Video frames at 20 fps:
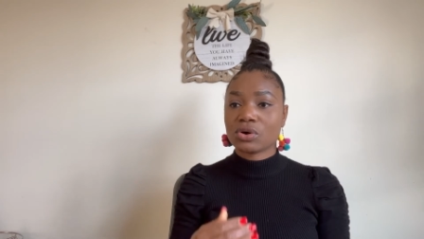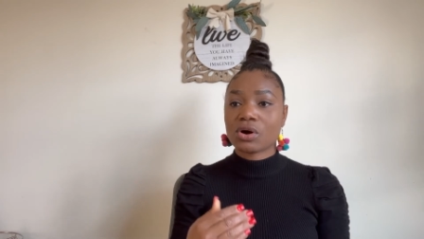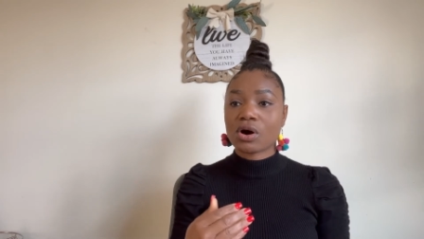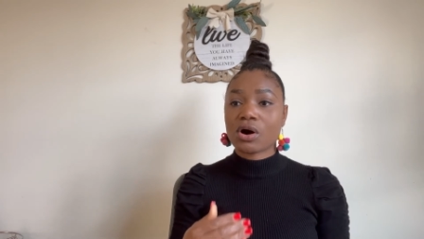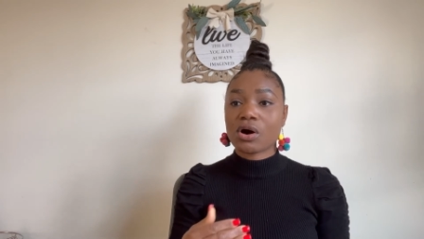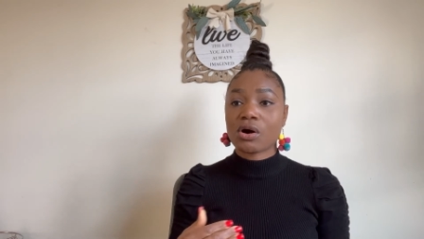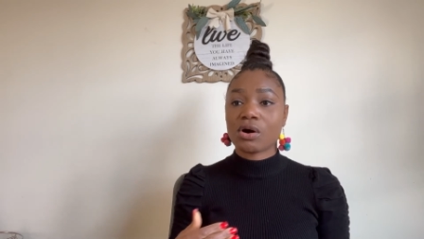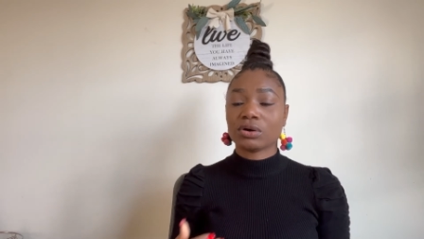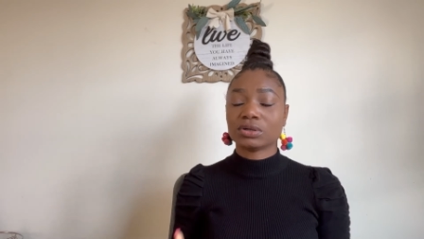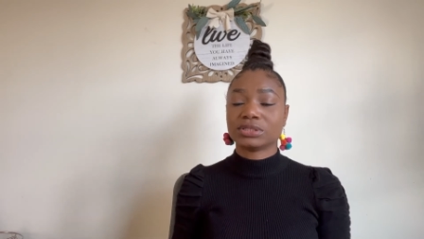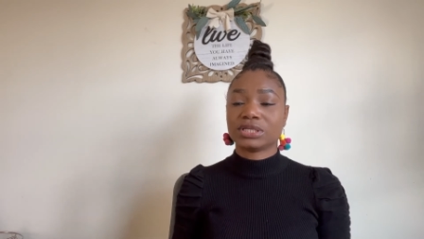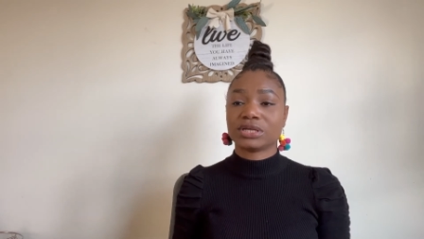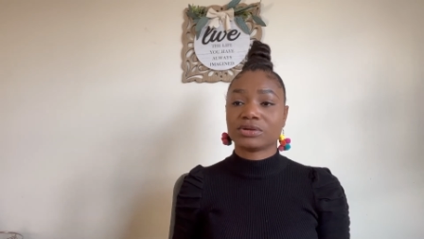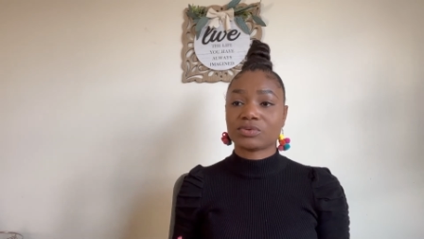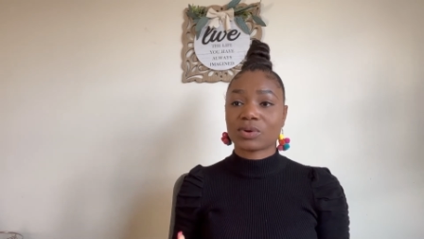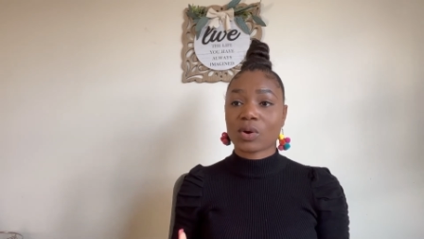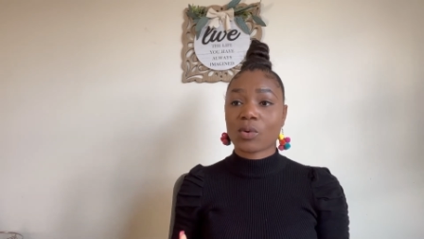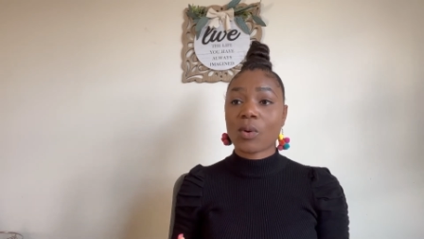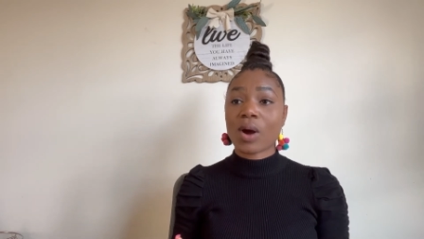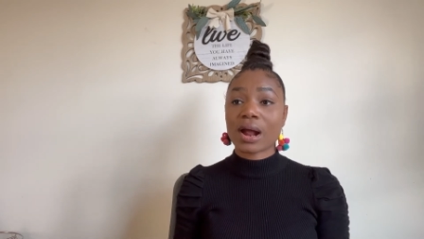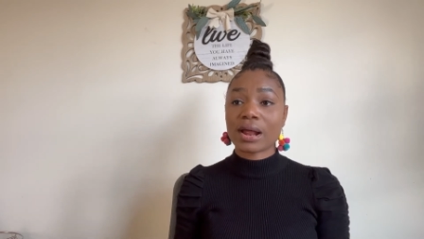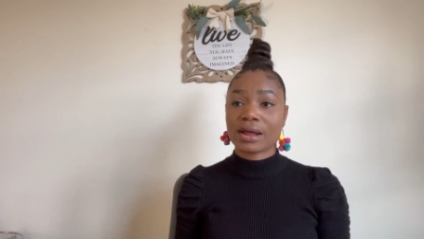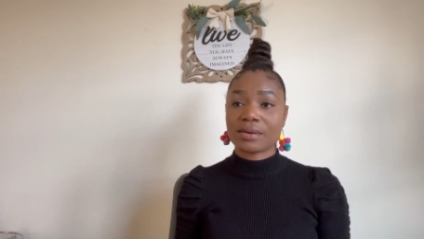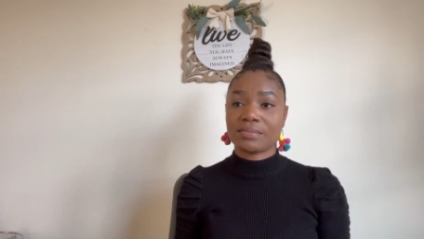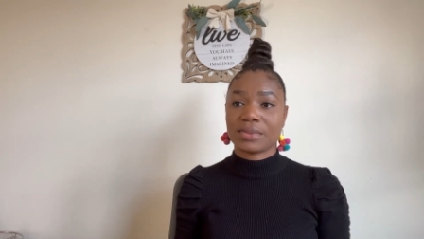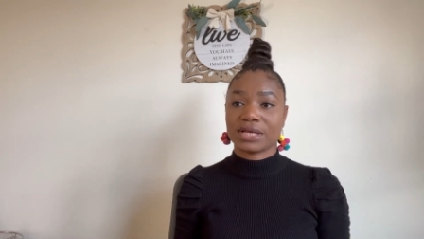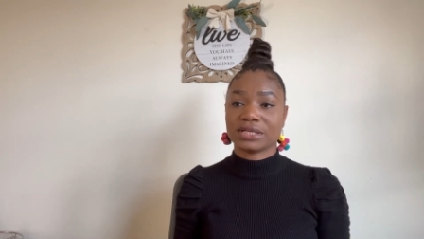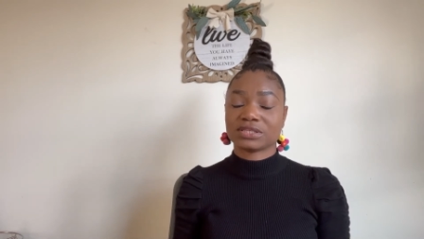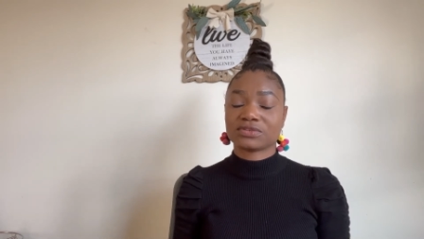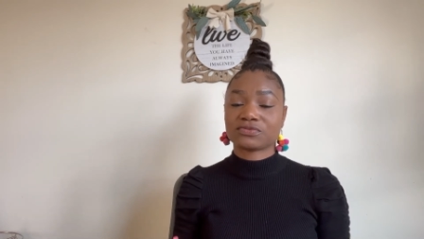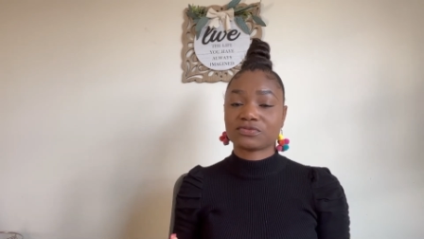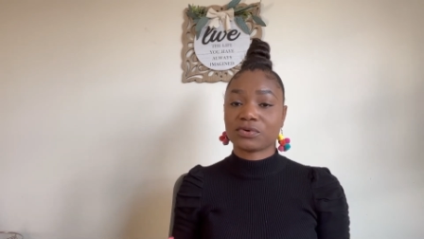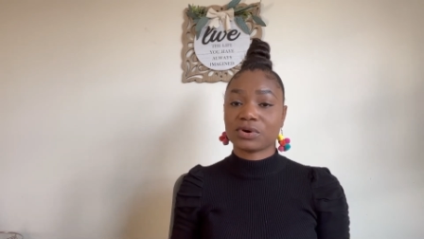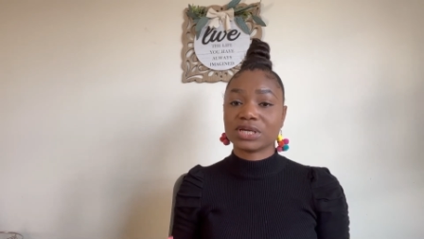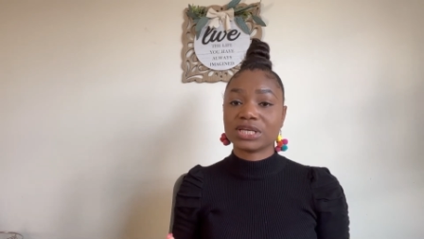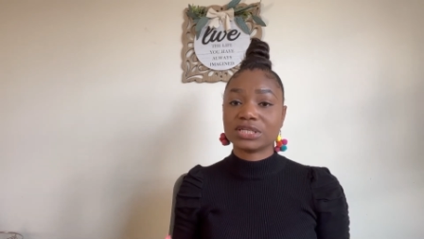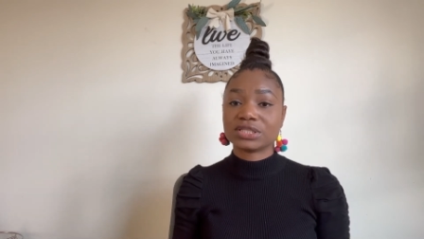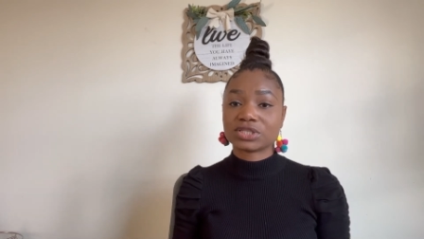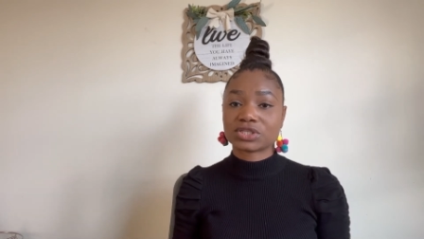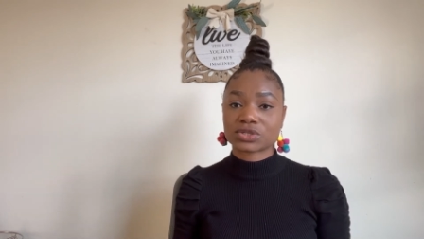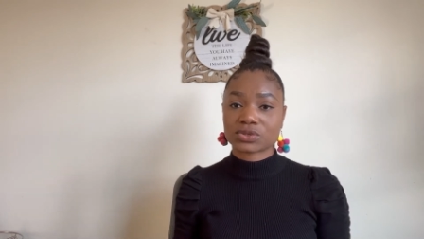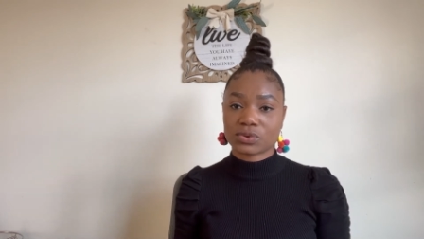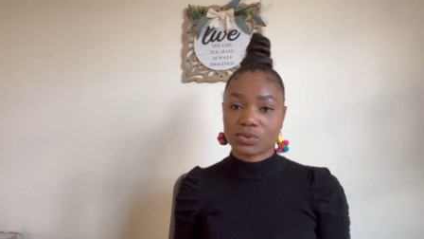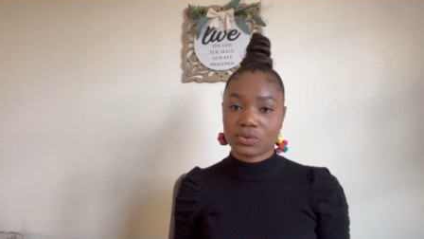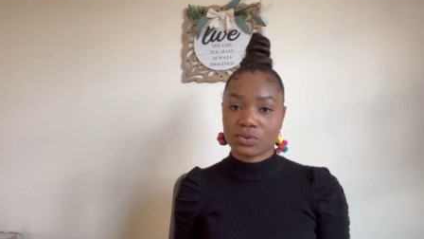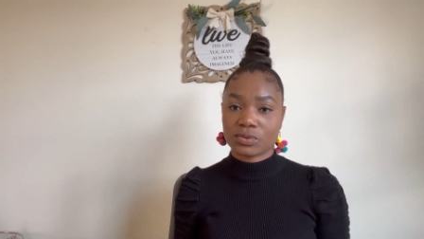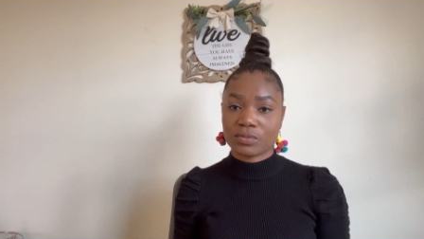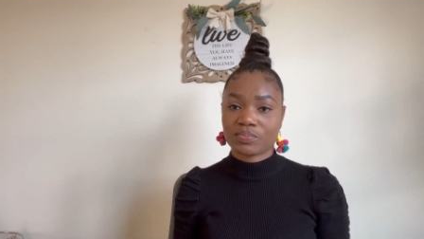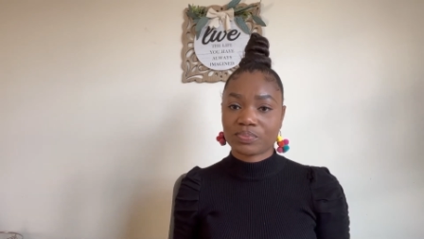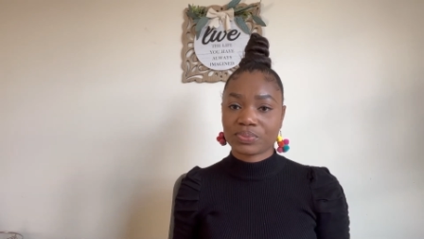all the requirements for each school.